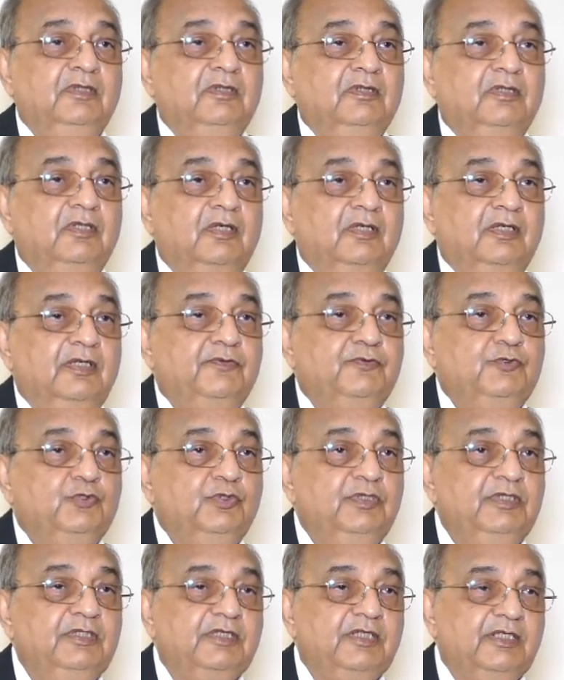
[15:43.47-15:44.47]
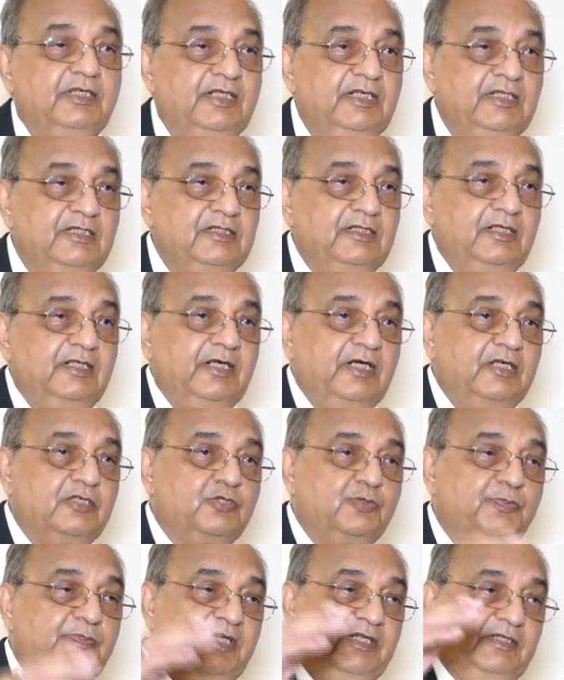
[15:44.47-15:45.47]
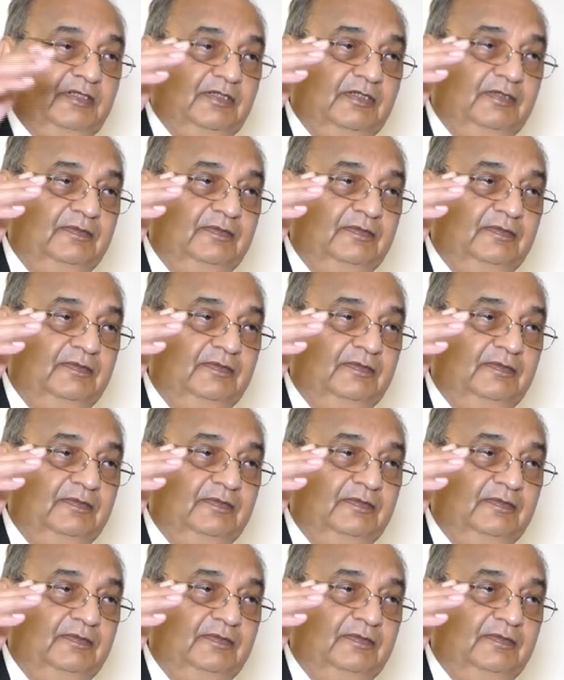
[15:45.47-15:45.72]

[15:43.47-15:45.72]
Now if you increase the dead space,